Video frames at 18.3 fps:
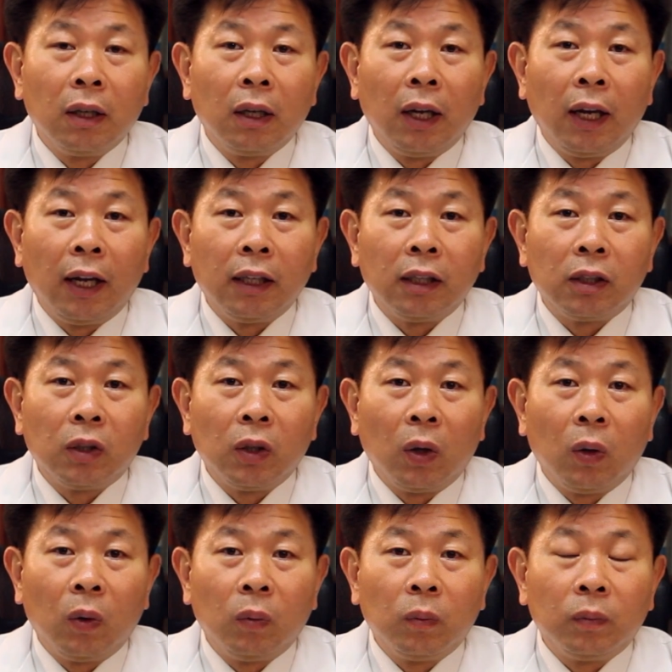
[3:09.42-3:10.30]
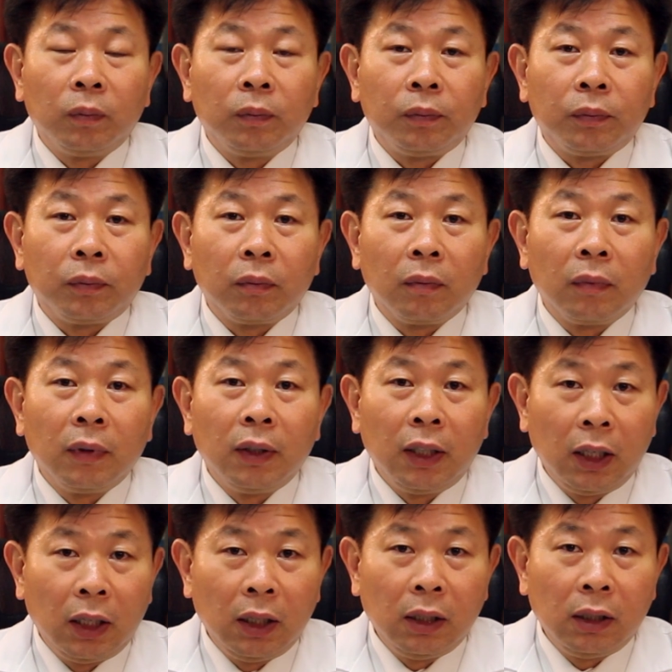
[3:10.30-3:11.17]
And so
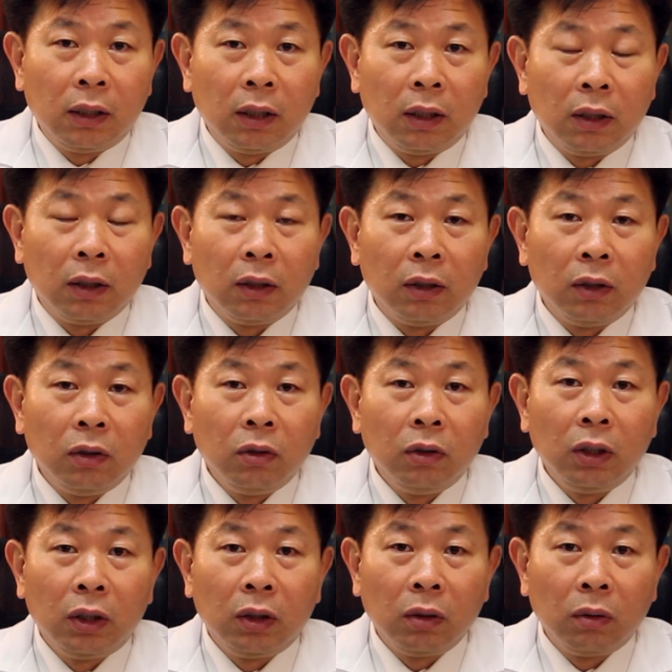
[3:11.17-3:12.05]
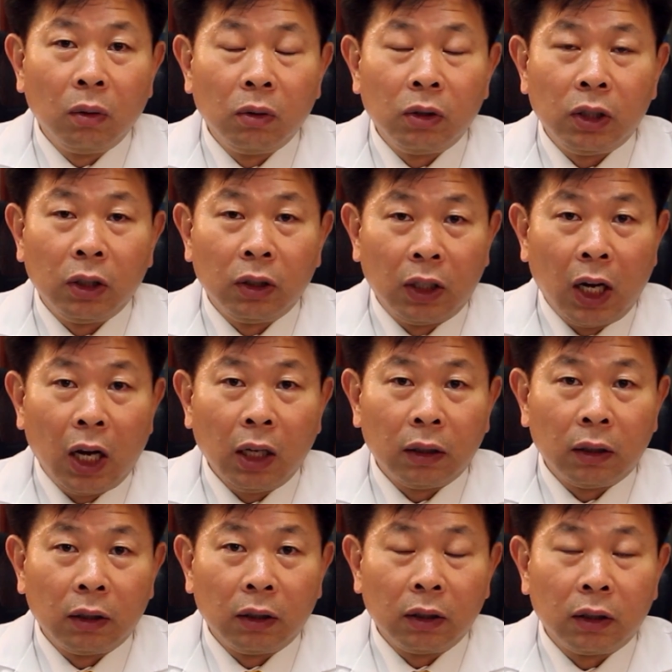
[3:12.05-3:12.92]
these, you need to go see a
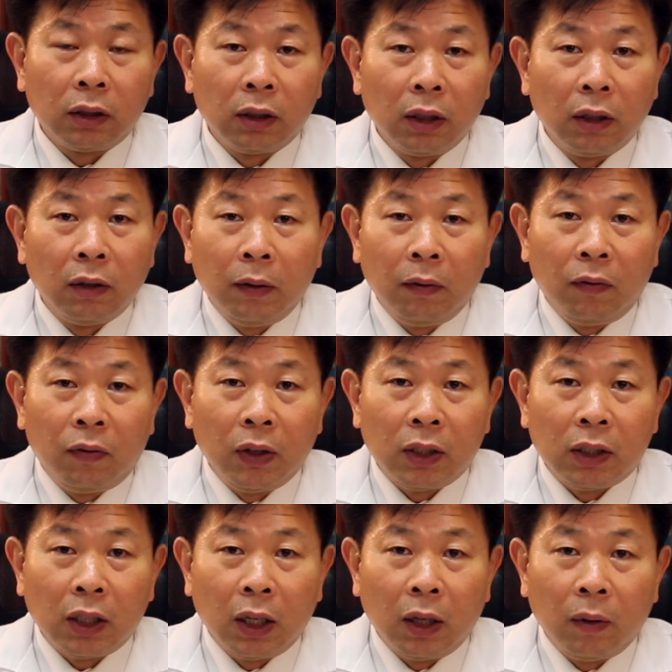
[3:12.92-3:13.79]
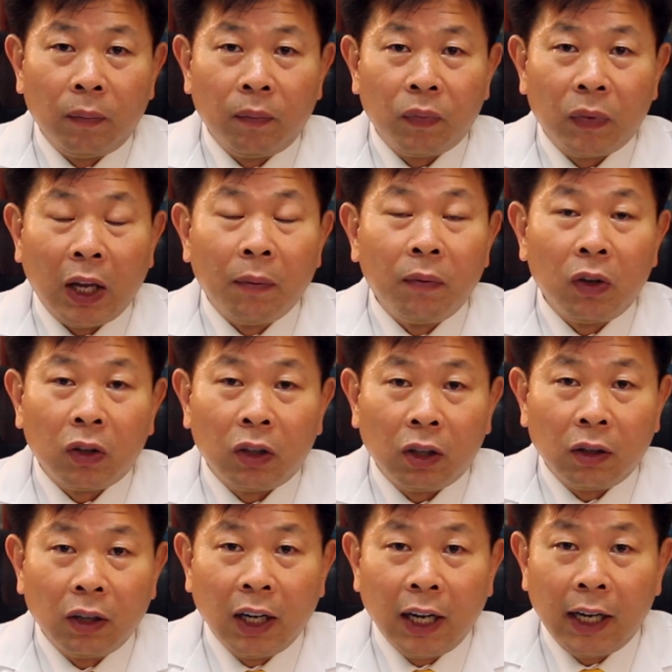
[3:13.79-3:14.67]
doctor, because if it's
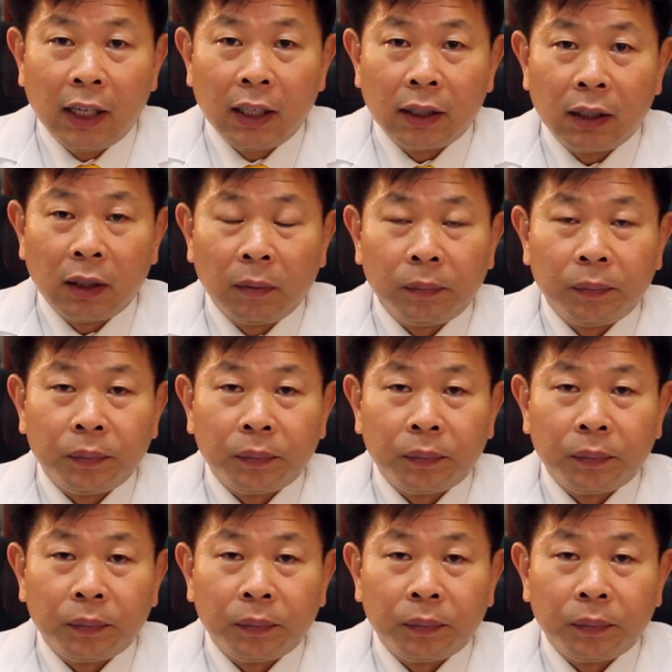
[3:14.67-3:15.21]
diverticulitis